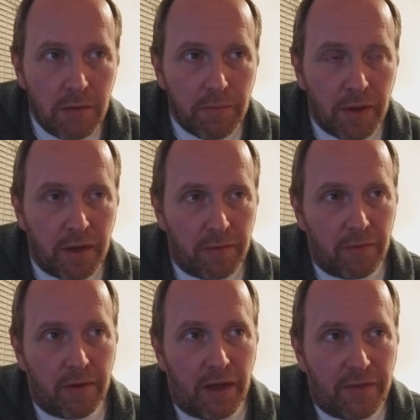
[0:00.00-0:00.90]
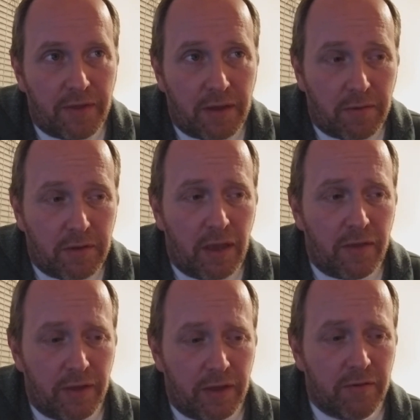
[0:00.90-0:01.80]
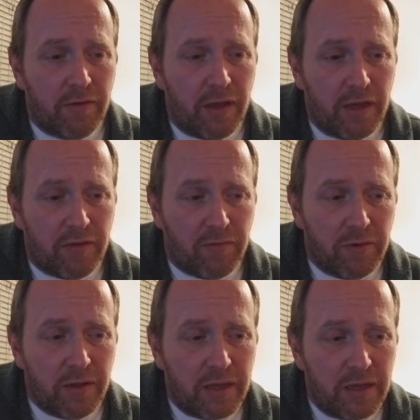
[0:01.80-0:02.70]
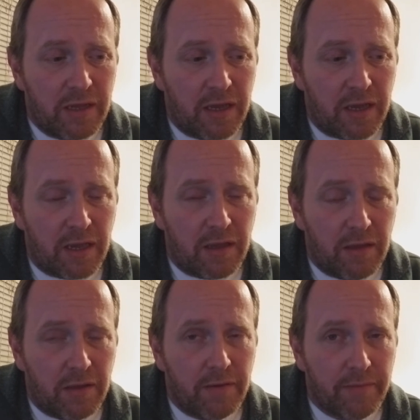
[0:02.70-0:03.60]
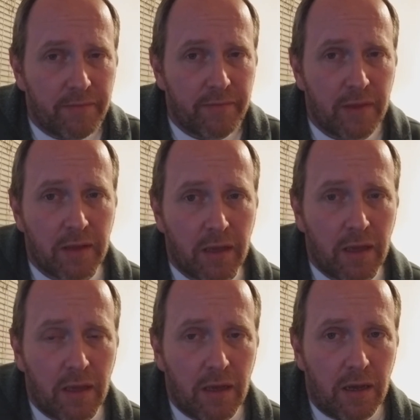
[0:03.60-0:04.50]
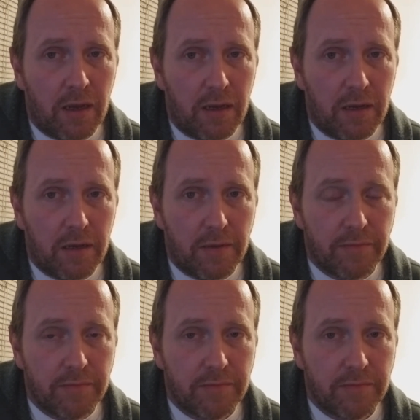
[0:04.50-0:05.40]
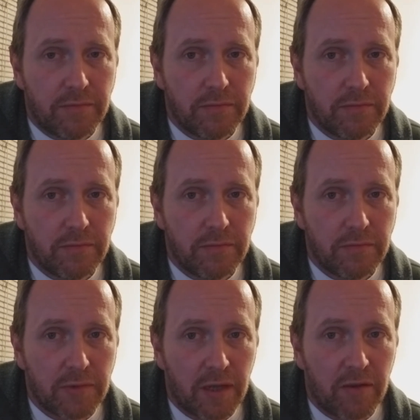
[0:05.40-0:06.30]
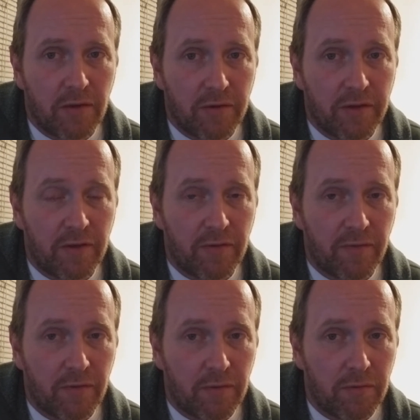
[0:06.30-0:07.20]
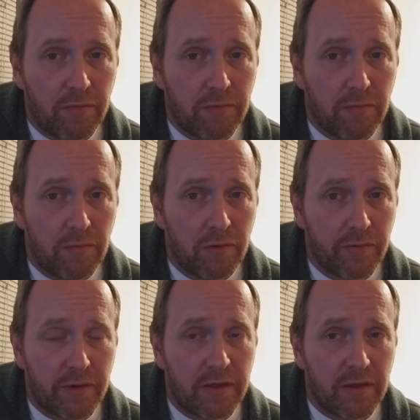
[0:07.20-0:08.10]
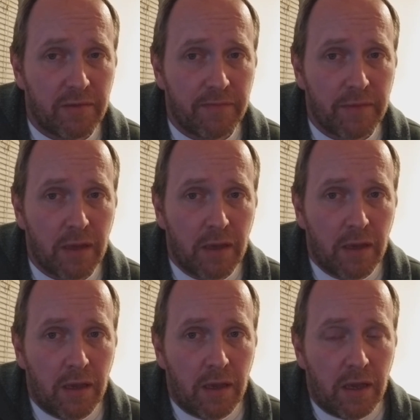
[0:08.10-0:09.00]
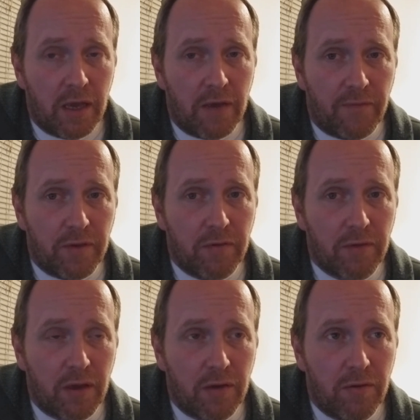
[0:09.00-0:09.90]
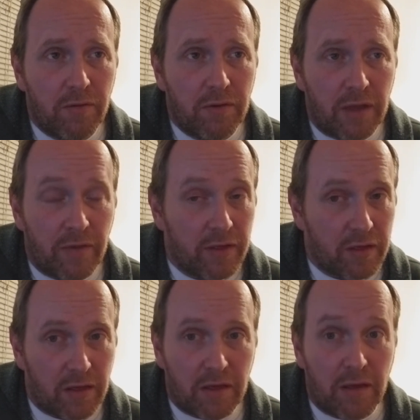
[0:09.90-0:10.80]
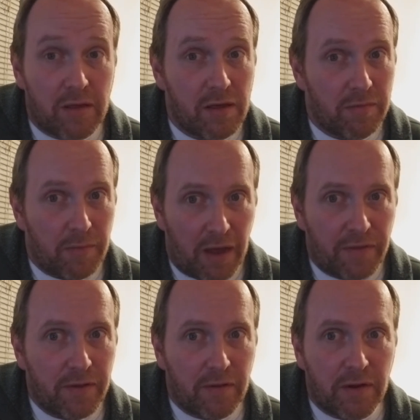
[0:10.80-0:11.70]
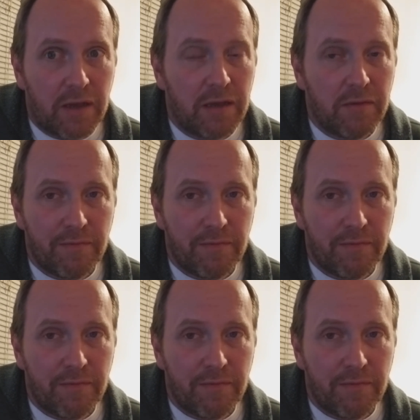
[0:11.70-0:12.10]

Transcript: but I think, yeah, the internet has really dinged um, Guitar Center for one reason. If you go, now this is, as I said, my theory,